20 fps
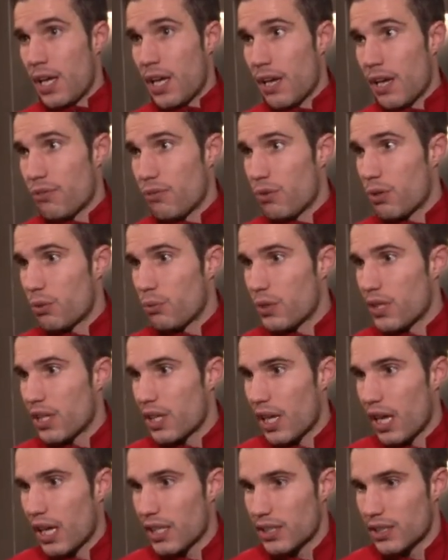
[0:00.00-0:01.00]
everyone
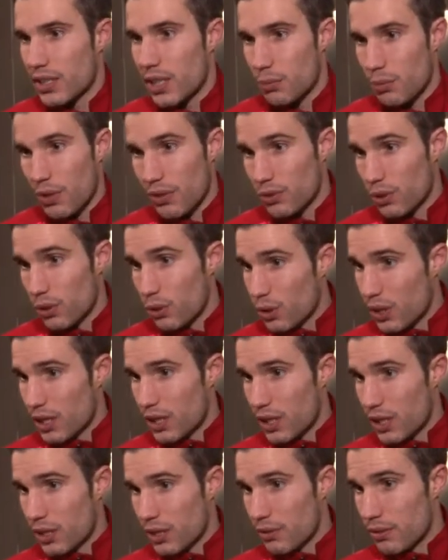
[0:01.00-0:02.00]
realizes that we have to look
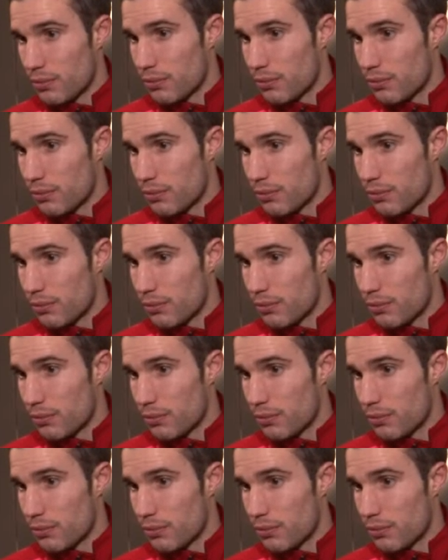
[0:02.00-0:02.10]
at it